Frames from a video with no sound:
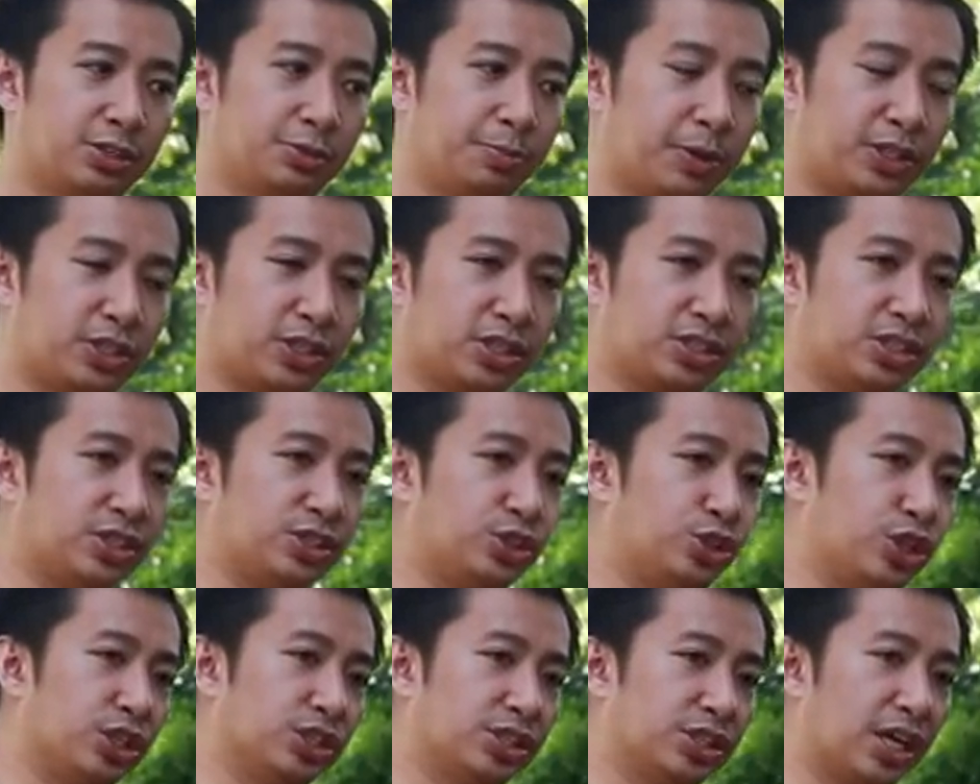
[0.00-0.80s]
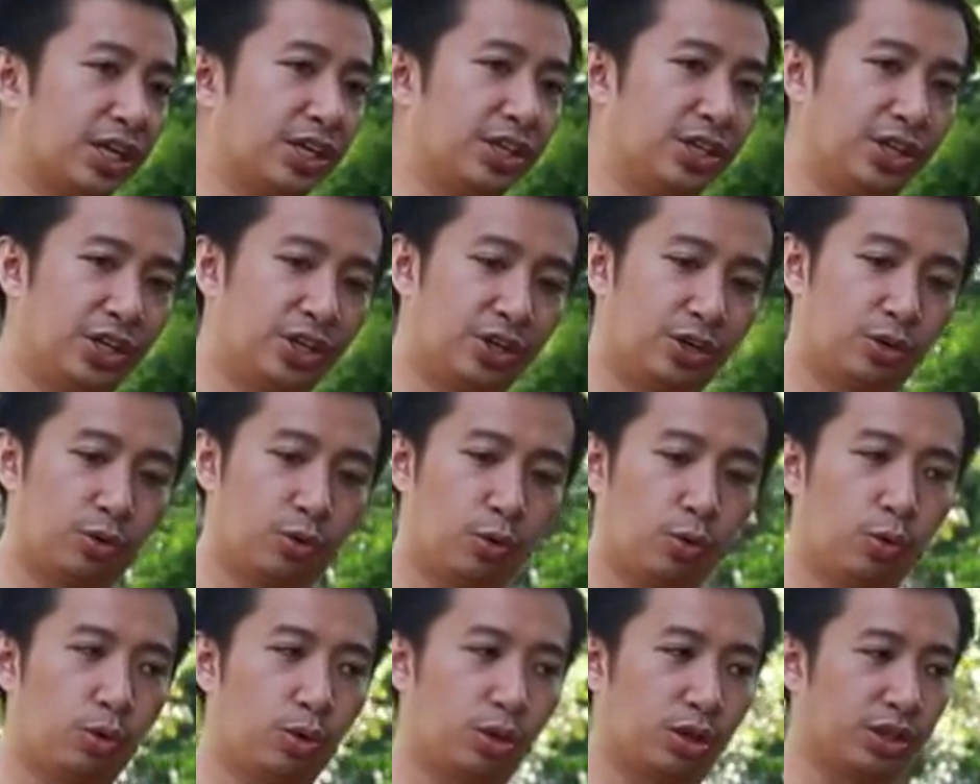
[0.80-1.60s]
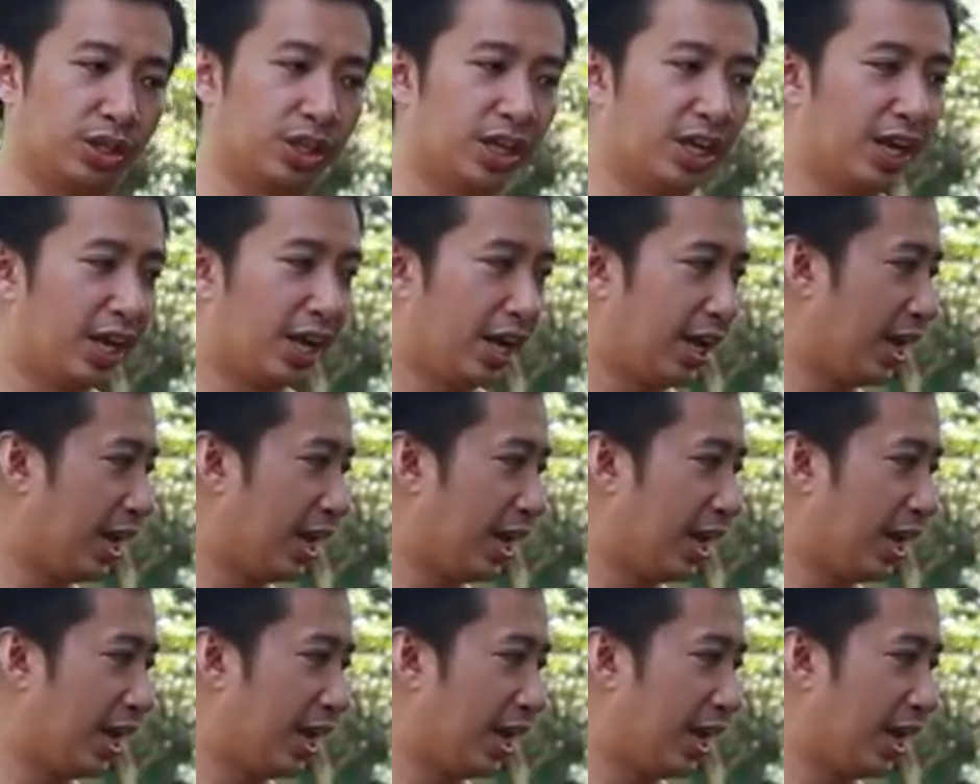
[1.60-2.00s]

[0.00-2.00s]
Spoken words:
especially since she's a year old.